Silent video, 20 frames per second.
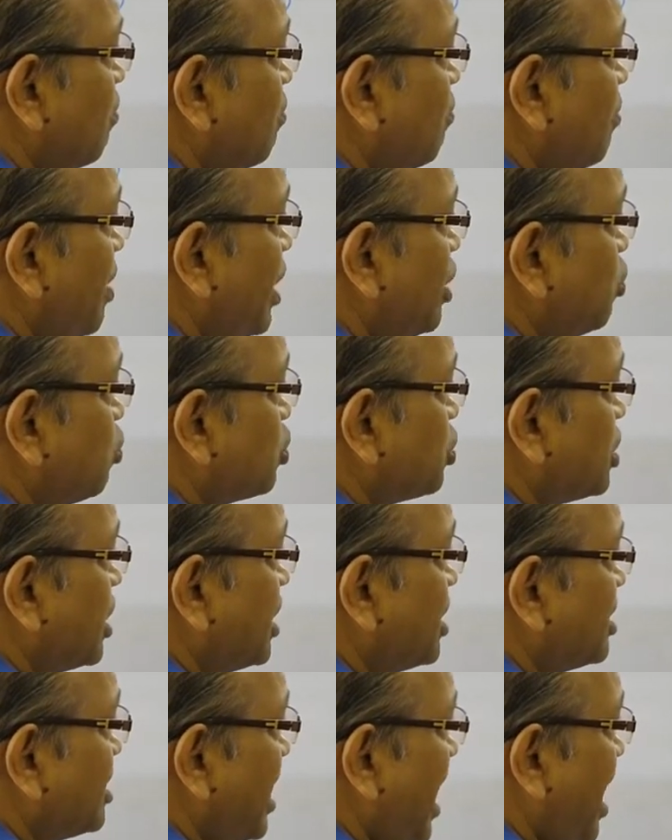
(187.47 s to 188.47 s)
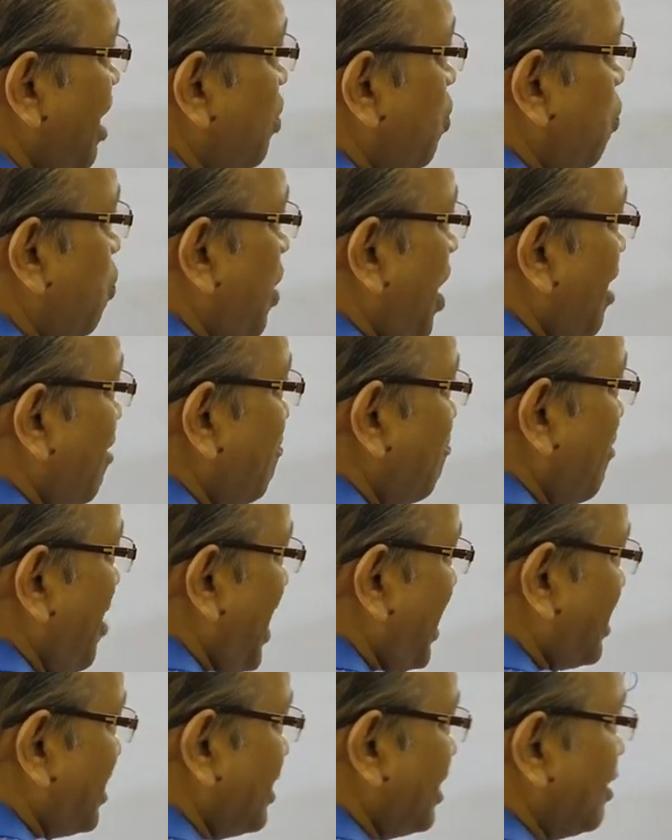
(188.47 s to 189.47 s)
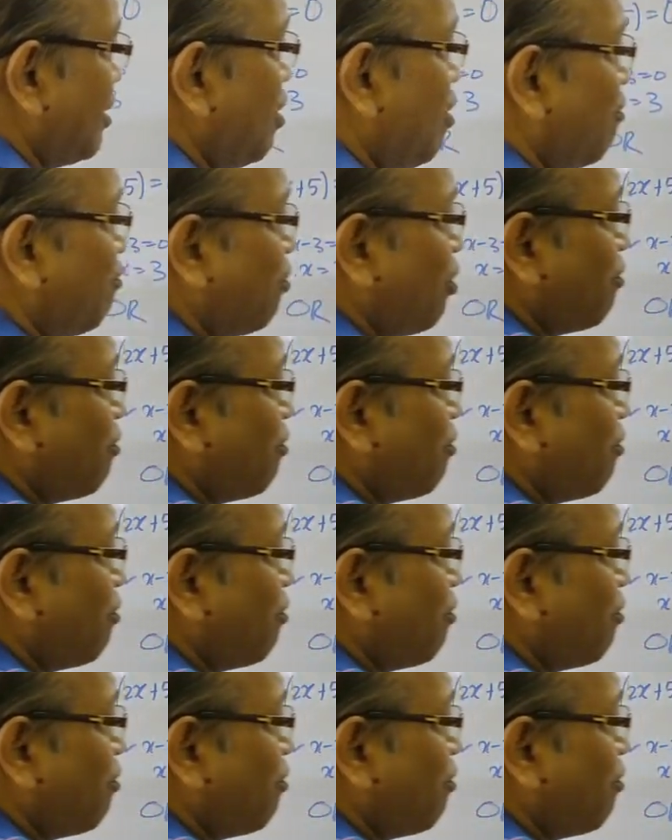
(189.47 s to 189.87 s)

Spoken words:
value 6 and 1 factor